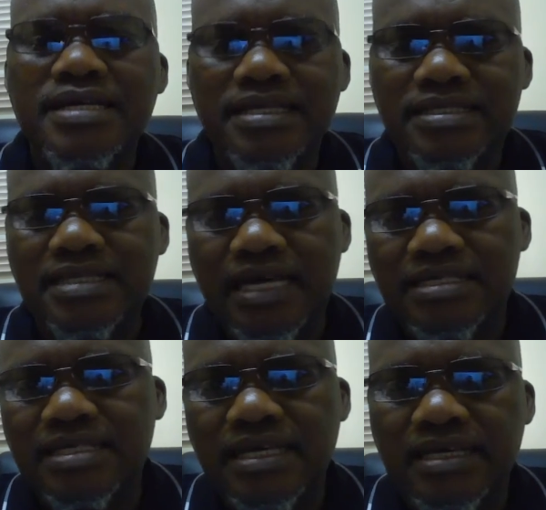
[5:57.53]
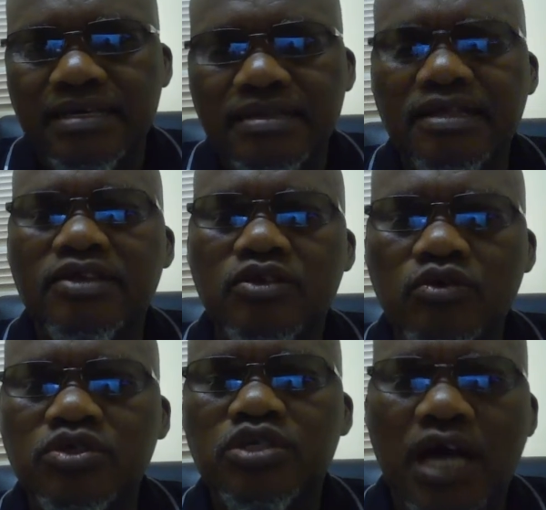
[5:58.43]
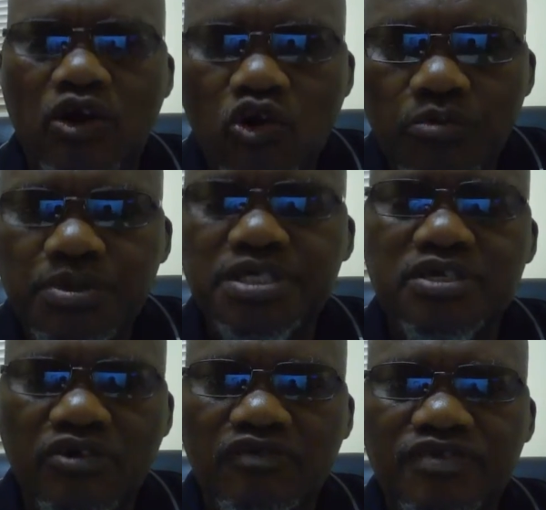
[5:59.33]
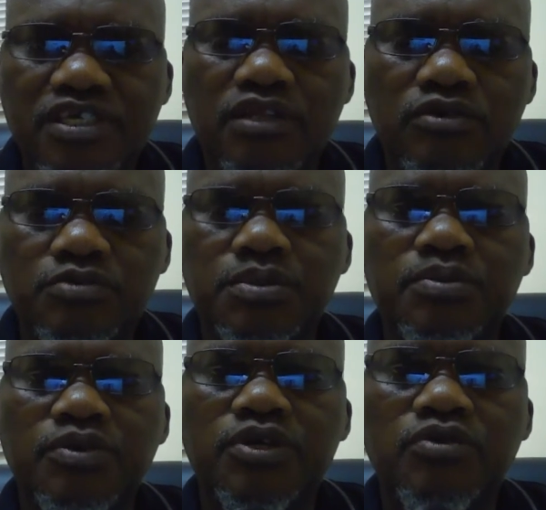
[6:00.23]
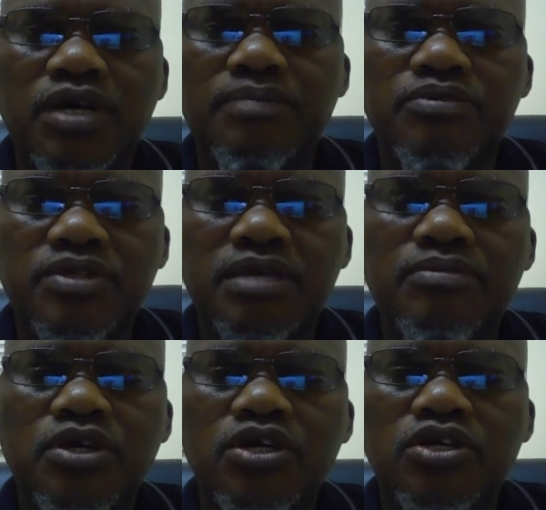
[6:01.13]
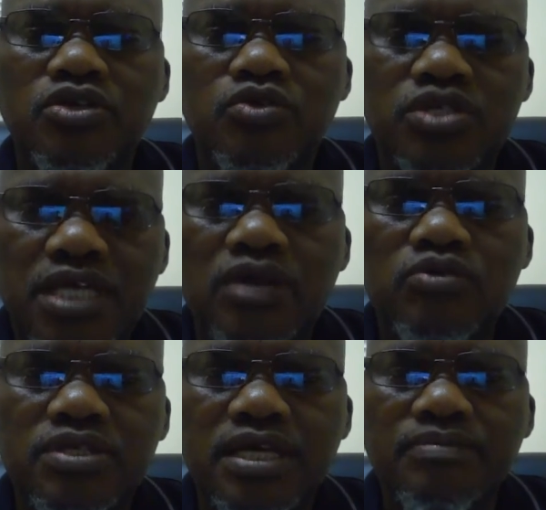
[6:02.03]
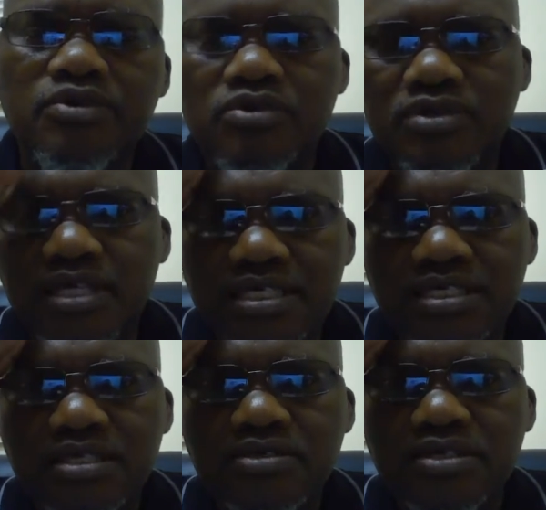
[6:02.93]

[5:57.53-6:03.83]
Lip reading: It starts there. Then those are commissioned officers. Those people, when you come to them, you salute them. You do this.